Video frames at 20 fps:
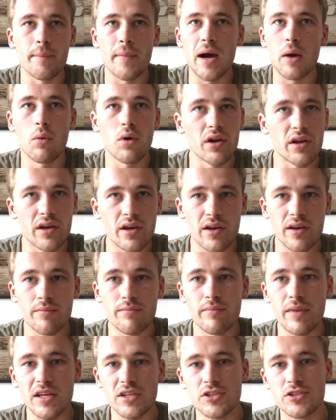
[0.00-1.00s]
I want to
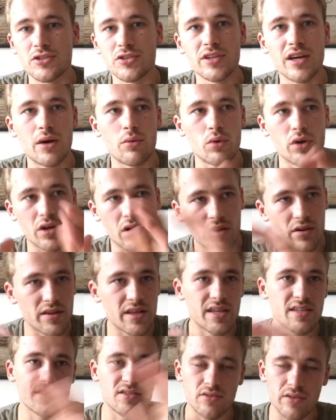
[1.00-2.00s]
make sure that I work on
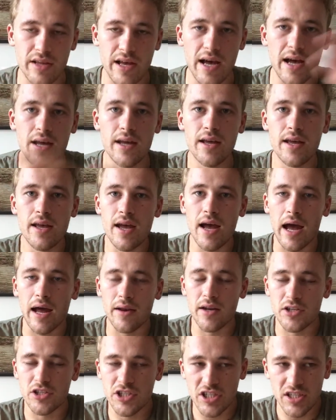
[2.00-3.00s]
this or that.
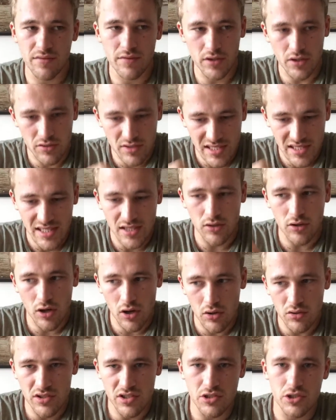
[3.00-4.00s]
And achieving those little
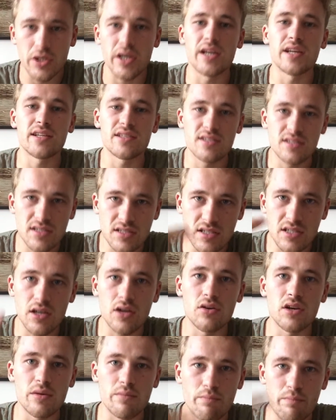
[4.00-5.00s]
goals in training
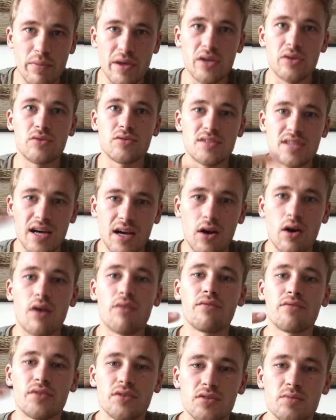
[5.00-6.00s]
slowly builds that
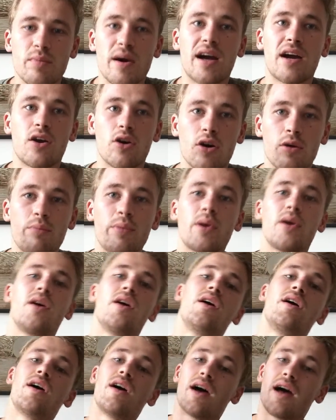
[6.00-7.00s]
confidence back up,
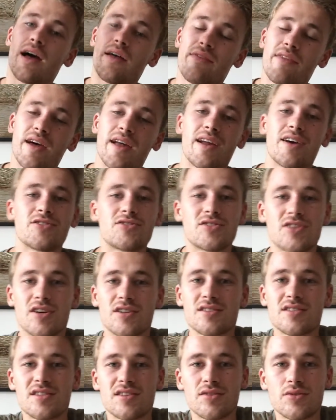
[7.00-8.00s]
and then I'll
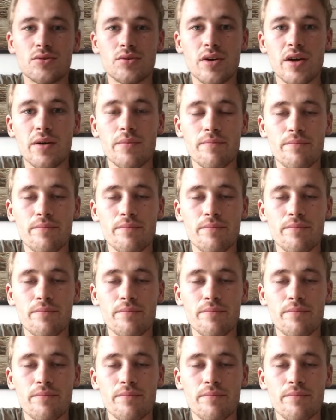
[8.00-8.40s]
start to